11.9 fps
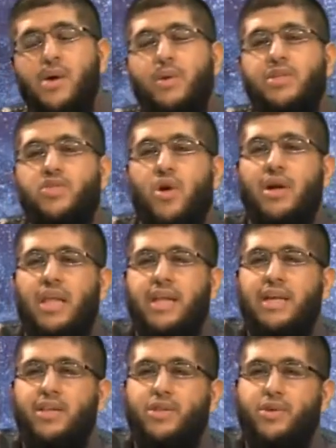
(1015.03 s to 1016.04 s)
we start
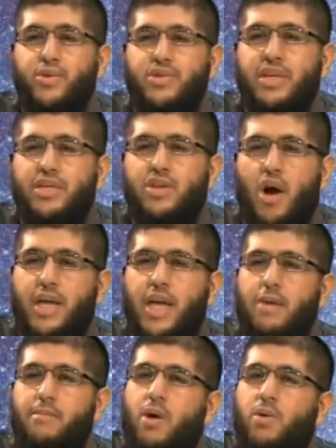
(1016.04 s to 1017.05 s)
letting loose and
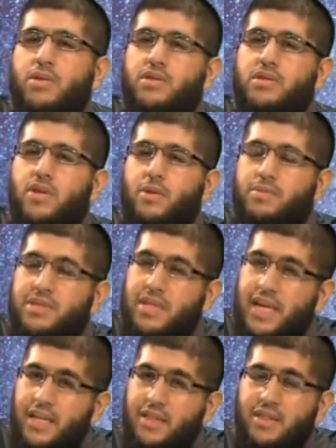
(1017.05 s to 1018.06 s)
talking about
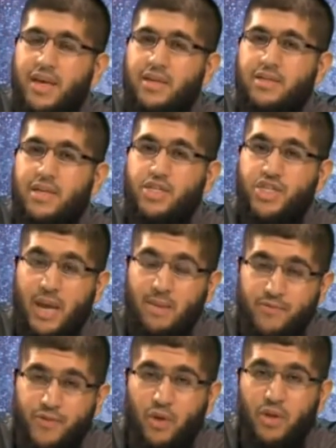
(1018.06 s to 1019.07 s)
obscene things and
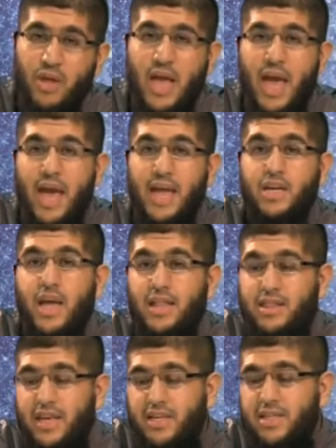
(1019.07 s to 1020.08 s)
shameful
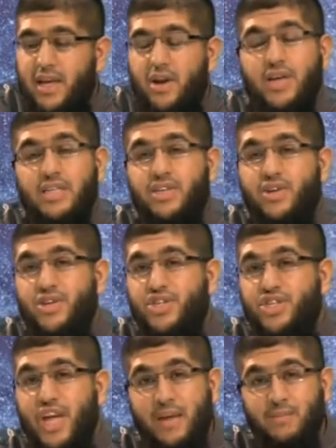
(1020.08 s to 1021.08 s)
and things that are considered
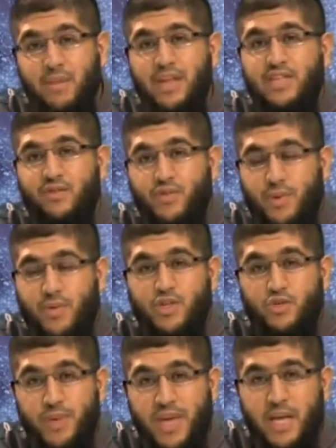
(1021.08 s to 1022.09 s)
shameless if we were to
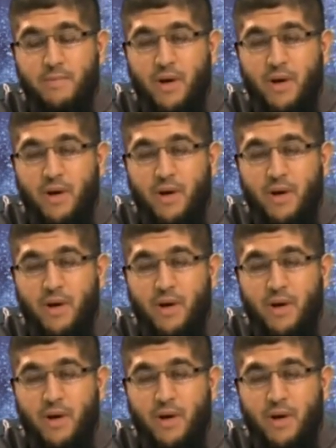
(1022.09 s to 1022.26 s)
speak